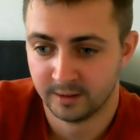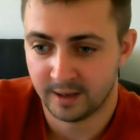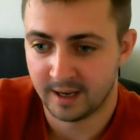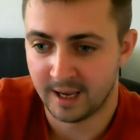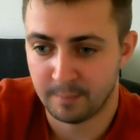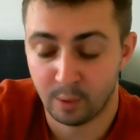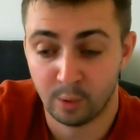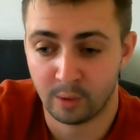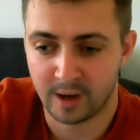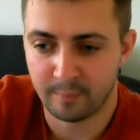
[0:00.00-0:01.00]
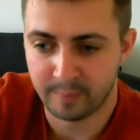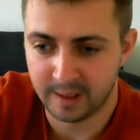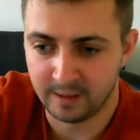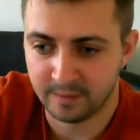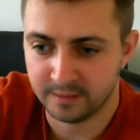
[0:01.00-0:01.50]
or
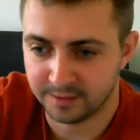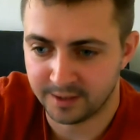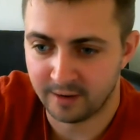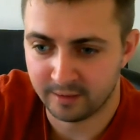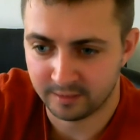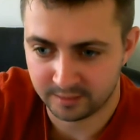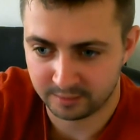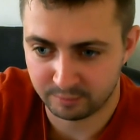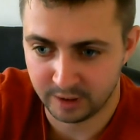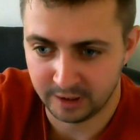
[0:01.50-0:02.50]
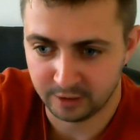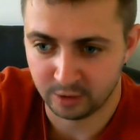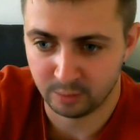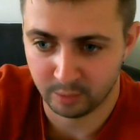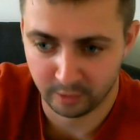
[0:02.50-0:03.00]
campaign that deterrents really
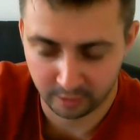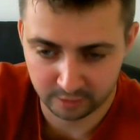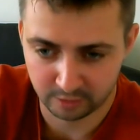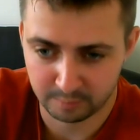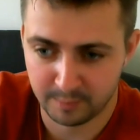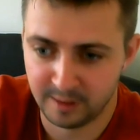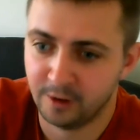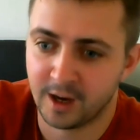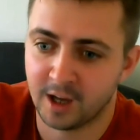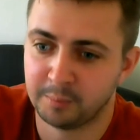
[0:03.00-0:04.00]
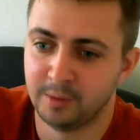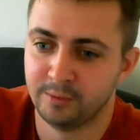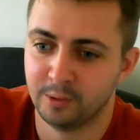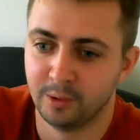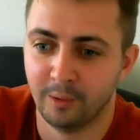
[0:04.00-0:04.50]
do work should maybe look at
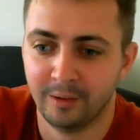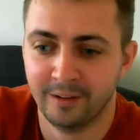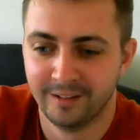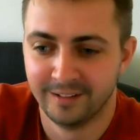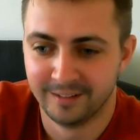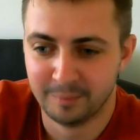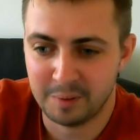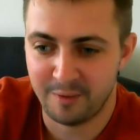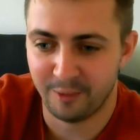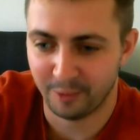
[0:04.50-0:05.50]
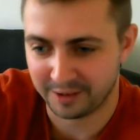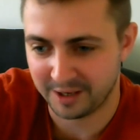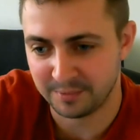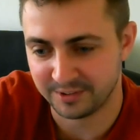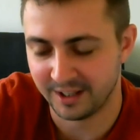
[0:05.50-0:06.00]
before
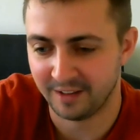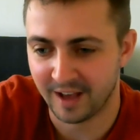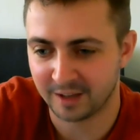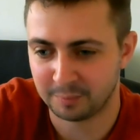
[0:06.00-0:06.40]
keep saying that,